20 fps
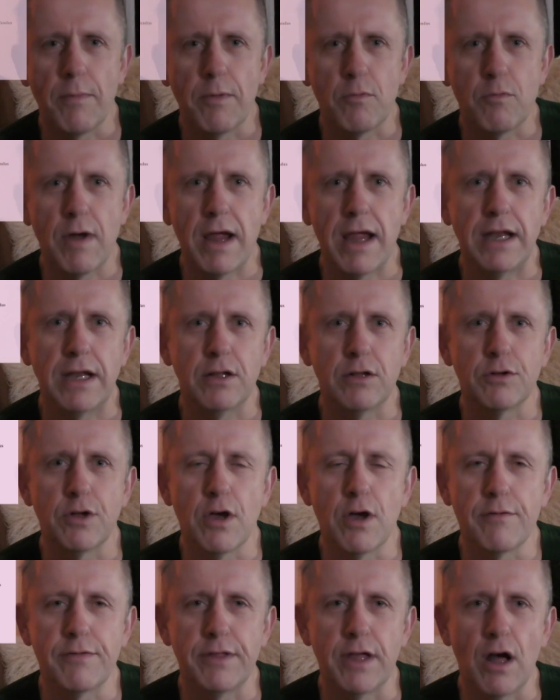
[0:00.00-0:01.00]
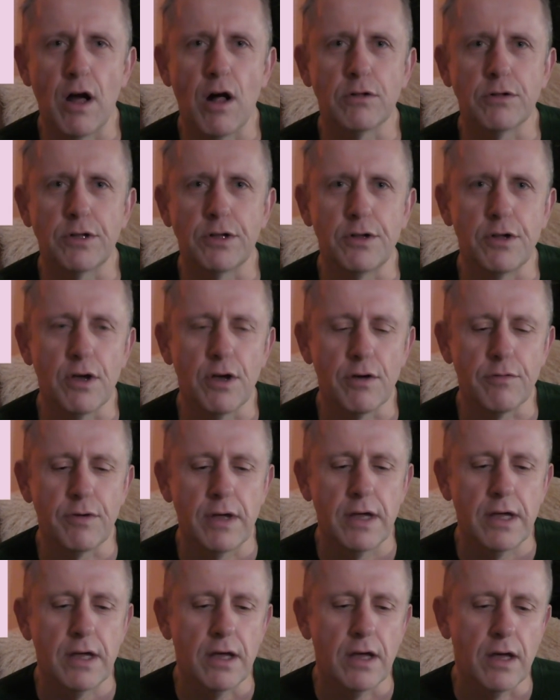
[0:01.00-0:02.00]
the radial nerve, the ulnar nerve,
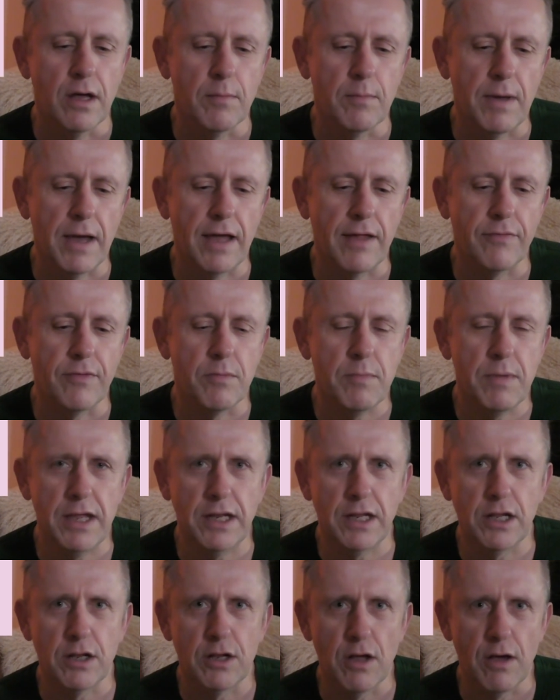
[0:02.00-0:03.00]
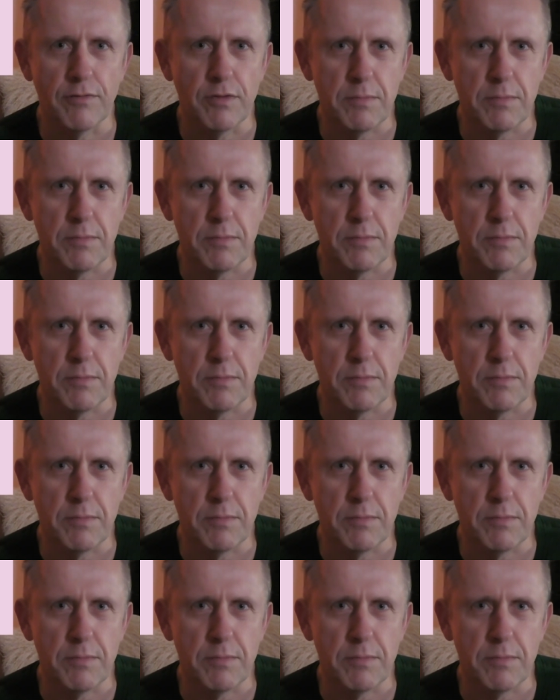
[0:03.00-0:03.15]
and the median nerve.